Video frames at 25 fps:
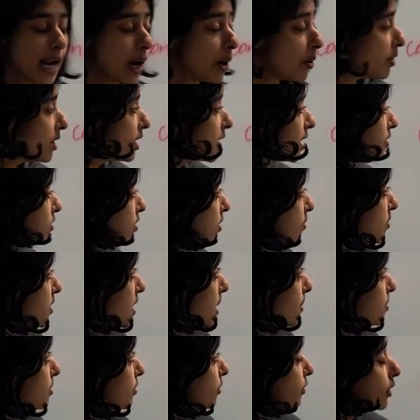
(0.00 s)
now I want to give some
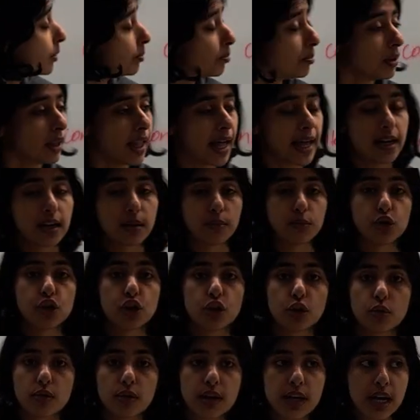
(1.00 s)
tips for Platinum
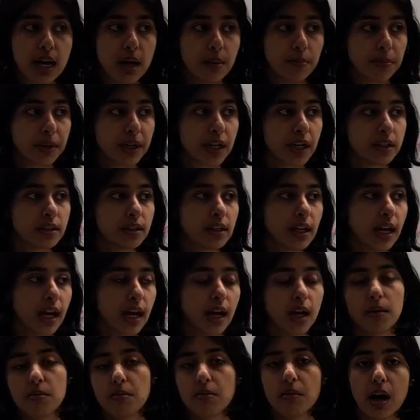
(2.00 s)
2 because
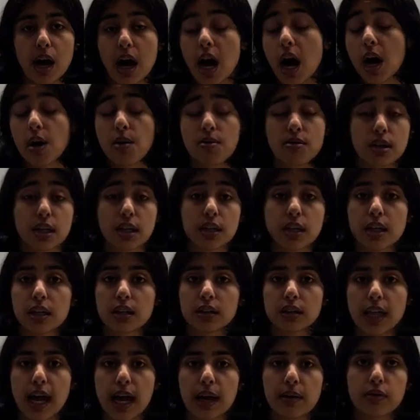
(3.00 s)
I really
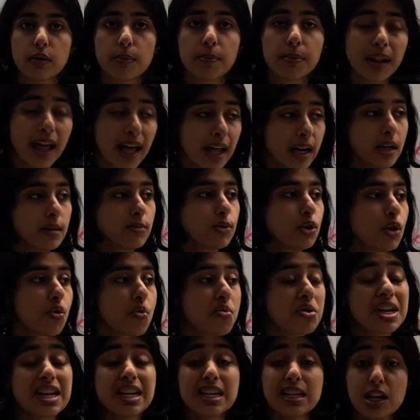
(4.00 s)
think that for Platinum, you
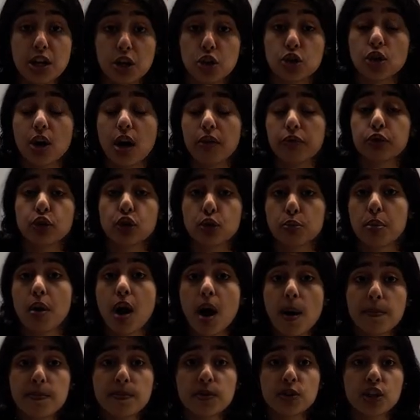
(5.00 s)
don't really need to solve two
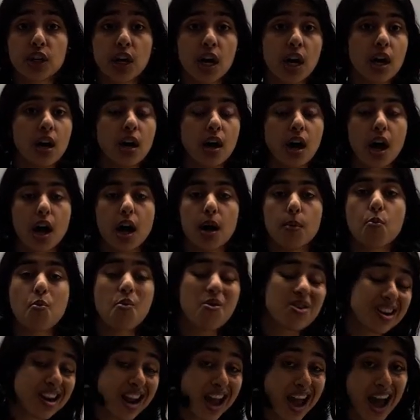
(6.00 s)
problems. Um,
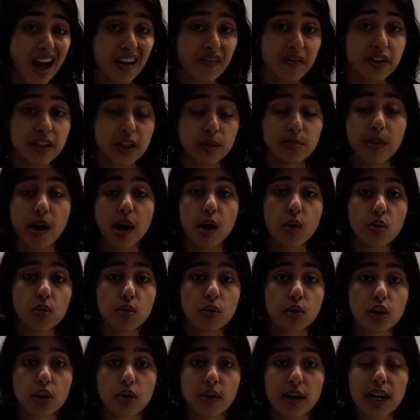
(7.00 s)
one and a half is
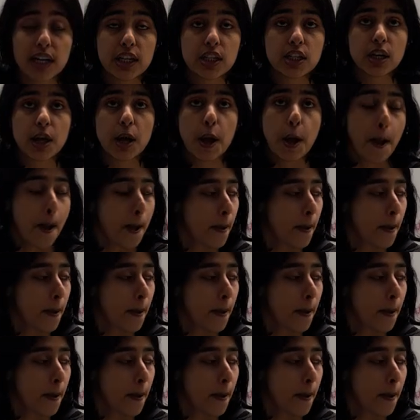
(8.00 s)
about correct,